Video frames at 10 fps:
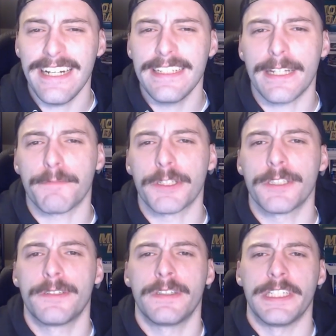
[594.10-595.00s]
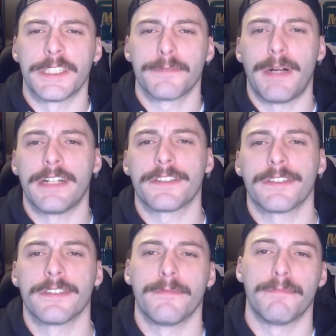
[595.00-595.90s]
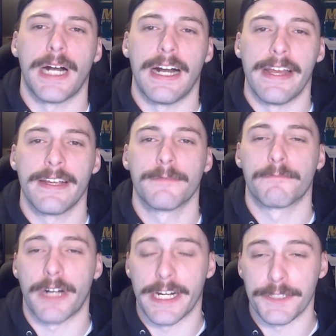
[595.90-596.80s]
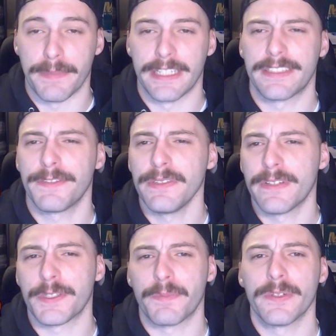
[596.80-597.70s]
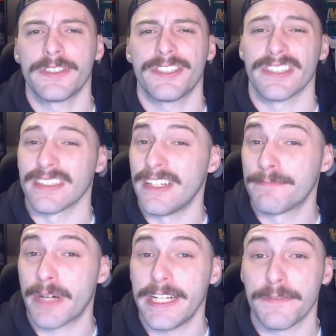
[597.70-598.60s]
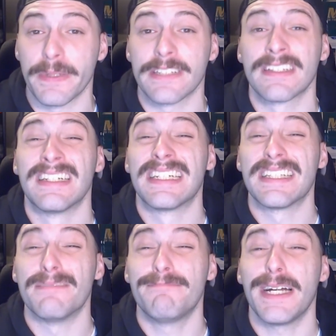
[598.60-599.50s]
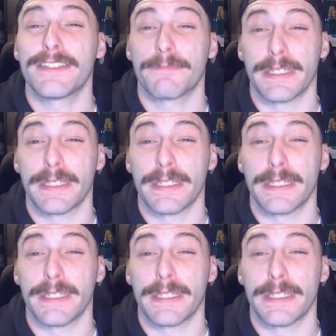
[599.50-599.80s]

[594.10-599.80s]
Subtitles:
Today's episode is sponsored by PrizePicks. If you love sports, you're going to love PrizePicks, the best